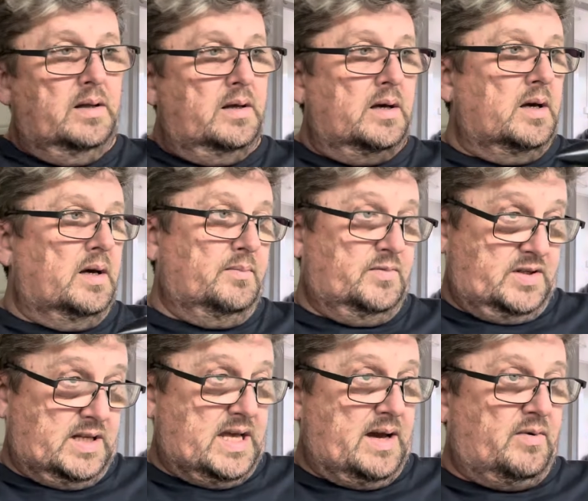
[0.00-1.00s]
to
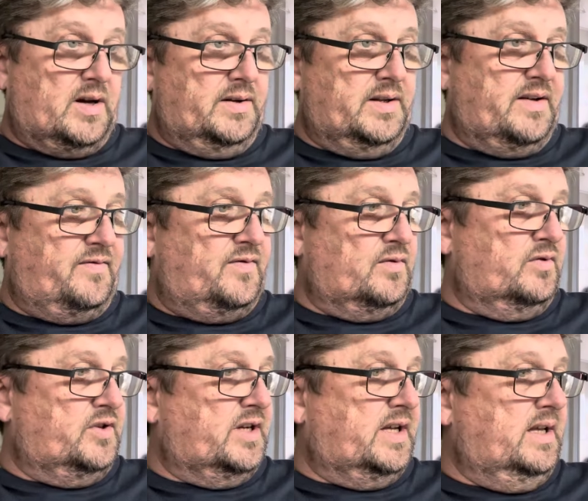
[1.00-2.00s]
that one, the
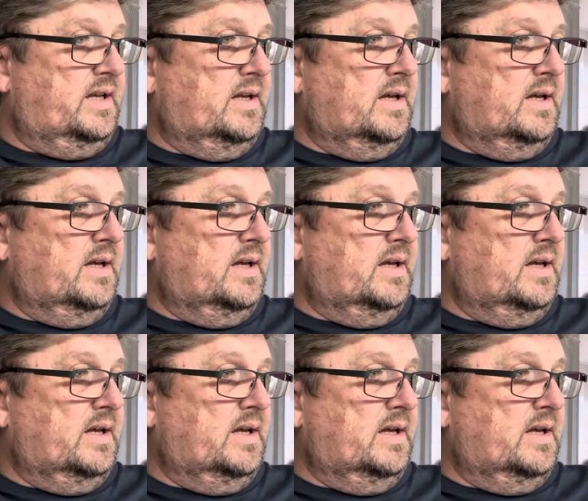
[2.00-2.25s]
F4G.